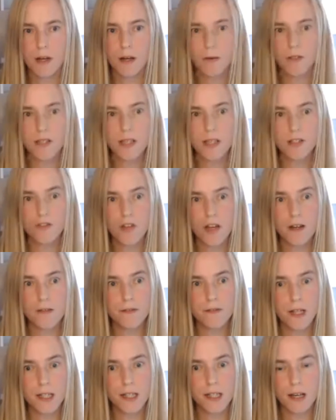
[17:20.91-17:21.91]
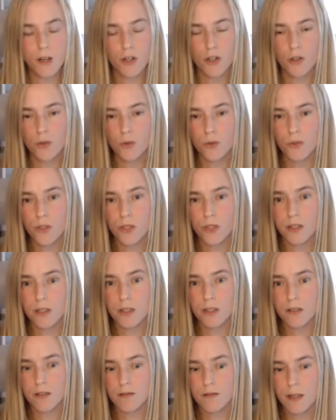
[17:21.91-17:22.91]
would say try and find out who
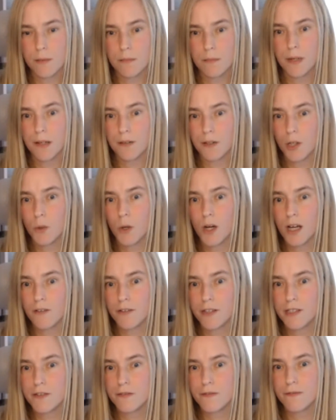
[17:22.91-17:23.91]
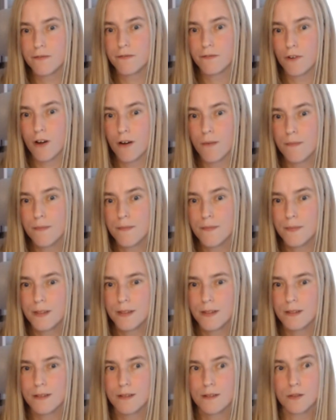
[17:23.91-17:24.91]
the inbound inquiry is from.
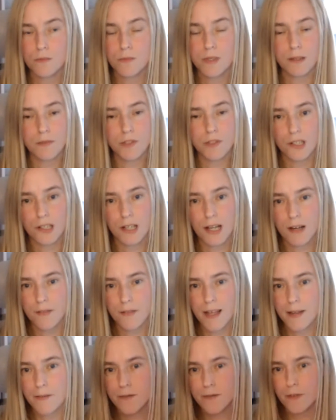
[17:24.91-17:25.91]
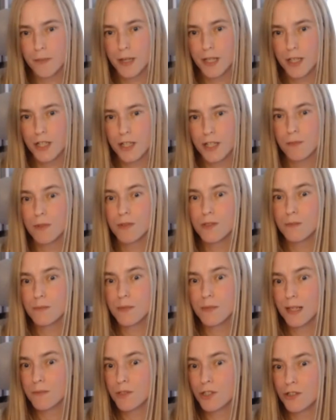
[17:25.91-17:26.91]
Sometimes you don't have that information, but
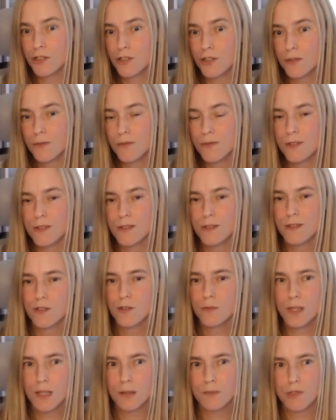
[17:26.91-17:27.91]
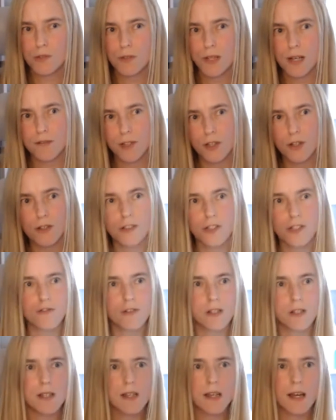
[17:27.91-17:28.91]
sometimes you do. Sometimes you'll have a
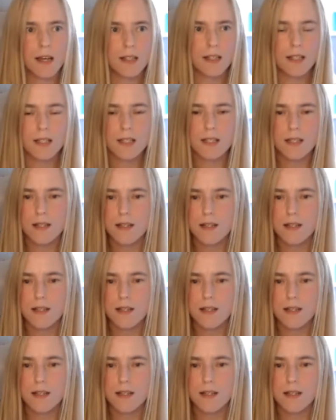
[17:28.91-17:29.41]
country and